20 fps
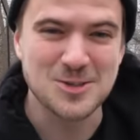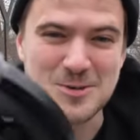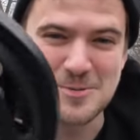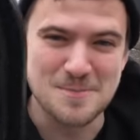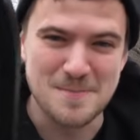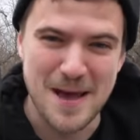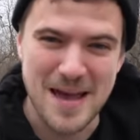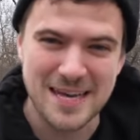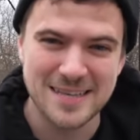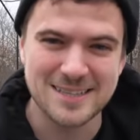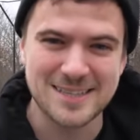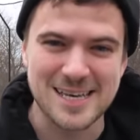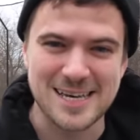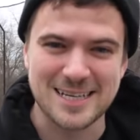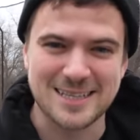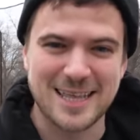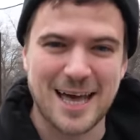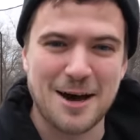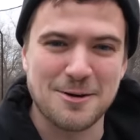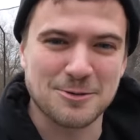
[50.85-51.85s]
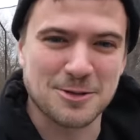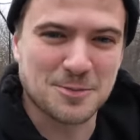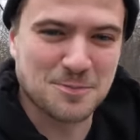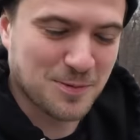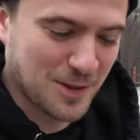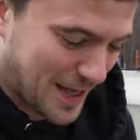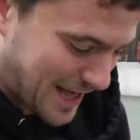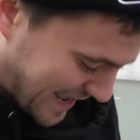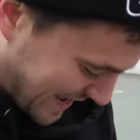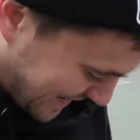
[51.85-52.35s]
You may think that was
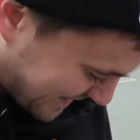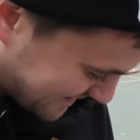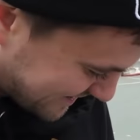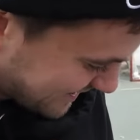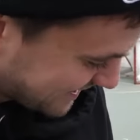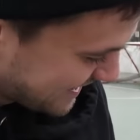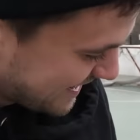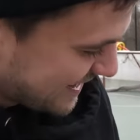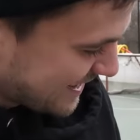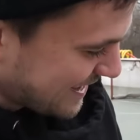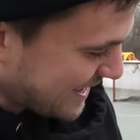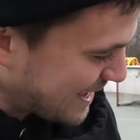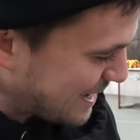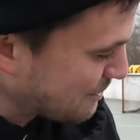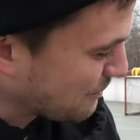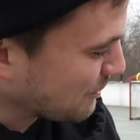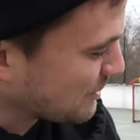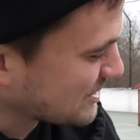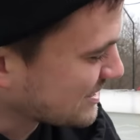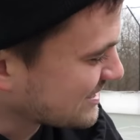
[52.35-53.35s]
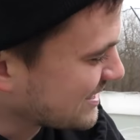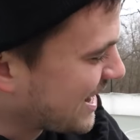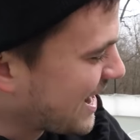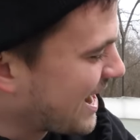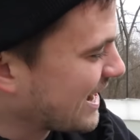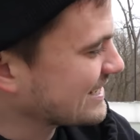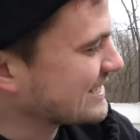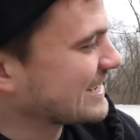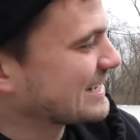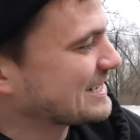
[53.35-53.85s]
planned. It was
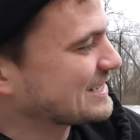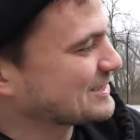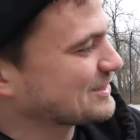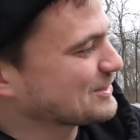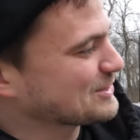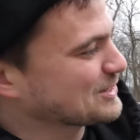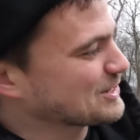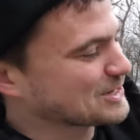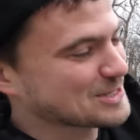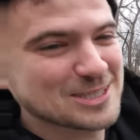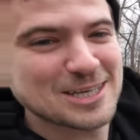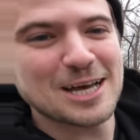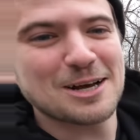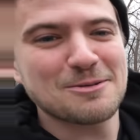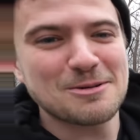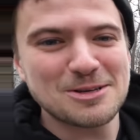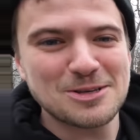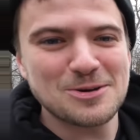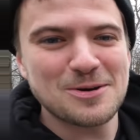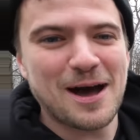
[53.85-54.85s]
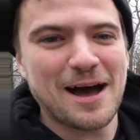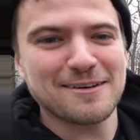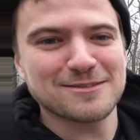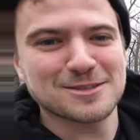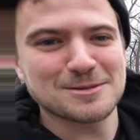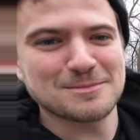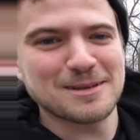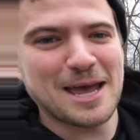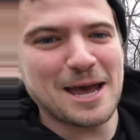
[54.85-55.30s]
not, and it looks like we do have some